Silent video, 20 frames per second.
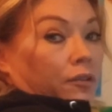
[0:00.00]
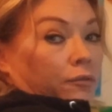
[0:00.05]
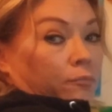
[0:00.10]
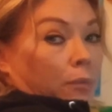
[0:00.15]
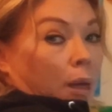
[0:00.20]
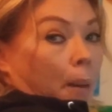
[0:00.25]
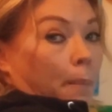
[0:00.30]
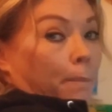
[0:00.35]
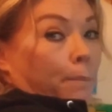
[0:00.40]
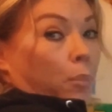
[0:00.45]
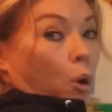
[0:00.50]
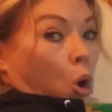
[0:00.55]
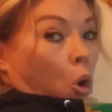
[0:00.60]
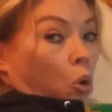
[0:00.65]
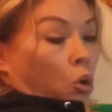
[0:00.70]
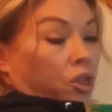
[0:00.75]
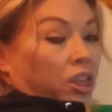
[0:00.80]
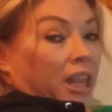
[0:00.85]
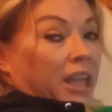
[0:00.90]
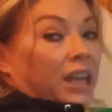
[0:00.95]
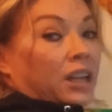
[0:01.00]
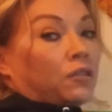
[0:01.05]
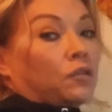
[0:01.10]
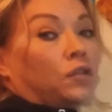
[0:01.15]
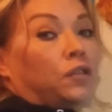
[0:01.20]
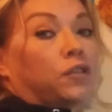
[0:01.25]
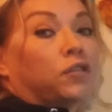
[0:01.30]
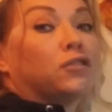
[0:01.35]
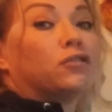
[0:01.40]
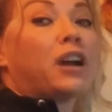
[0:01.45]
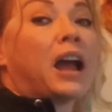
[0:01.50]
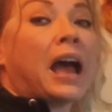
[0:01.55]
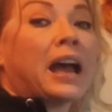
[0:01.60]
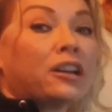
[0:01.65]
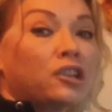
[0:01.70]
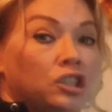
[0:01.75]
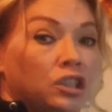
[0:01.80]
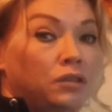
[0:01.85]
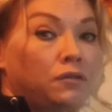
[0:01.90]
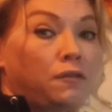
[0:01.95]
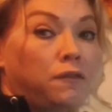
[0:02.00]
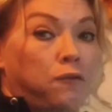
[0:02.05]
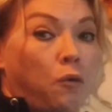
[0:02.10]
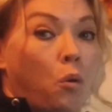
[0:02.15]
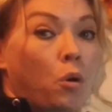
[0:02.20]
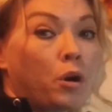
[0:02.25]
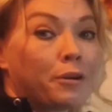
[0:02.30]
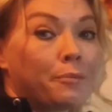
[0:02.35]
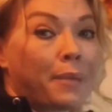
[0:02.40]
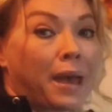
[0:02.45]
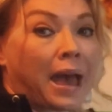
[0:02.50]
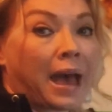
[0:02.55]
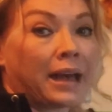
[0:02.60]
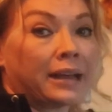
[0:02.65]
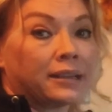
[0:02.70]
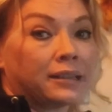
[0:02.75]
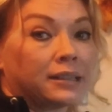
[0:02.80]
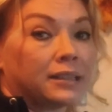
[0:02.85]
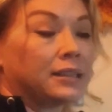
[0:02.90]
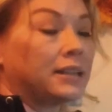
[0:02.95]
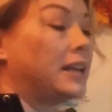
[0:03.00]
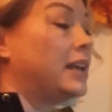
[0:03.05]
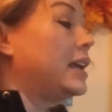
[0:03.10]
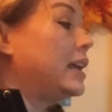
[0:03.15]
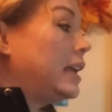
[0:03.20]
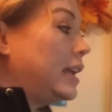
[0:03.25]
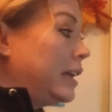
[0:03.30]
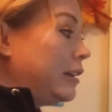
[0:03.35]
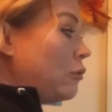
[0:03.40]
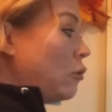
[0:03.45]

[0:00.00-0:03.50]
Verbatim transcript: them both in fraction format in